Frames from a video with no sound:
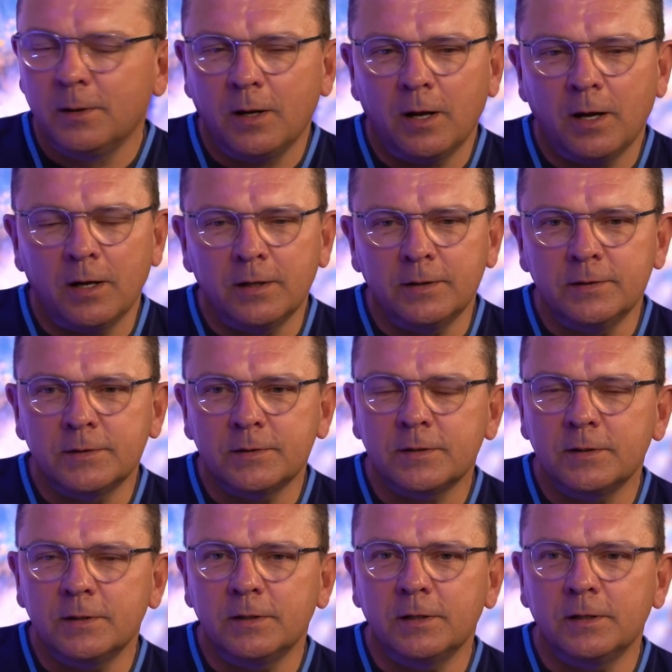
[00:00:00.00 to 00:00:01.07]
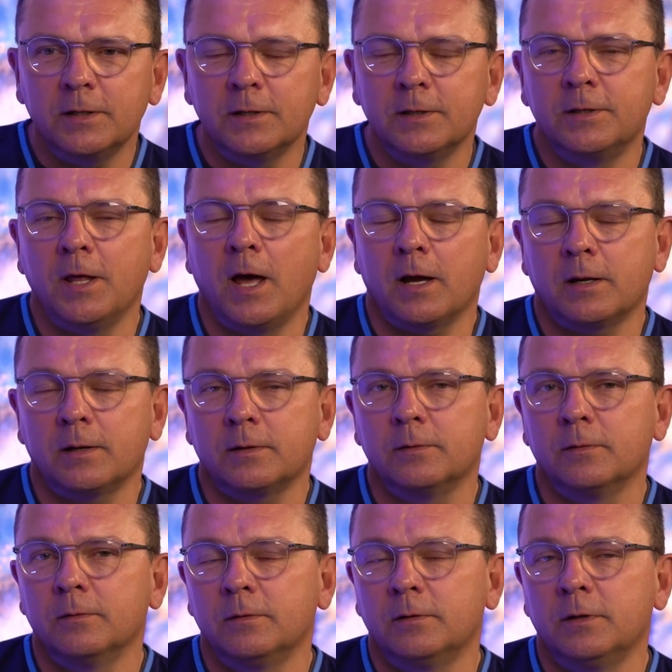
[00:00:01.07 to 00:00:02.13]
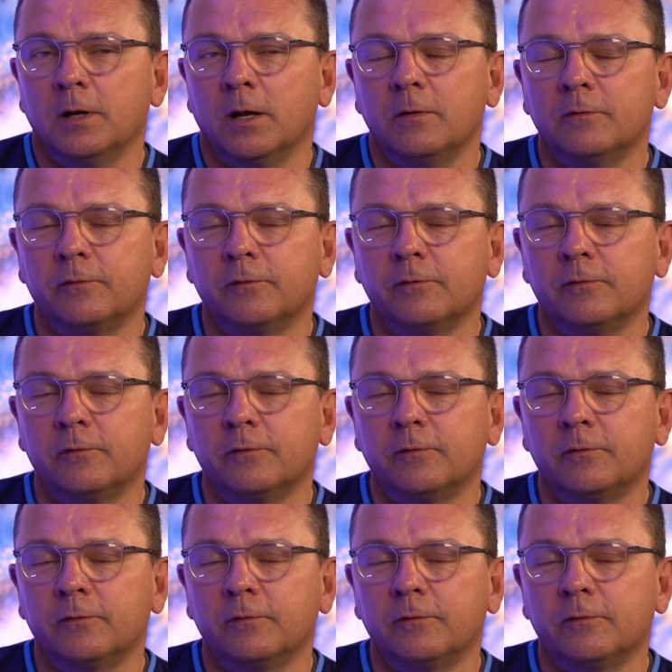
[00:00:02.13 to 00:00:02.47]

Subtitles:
And that, you know,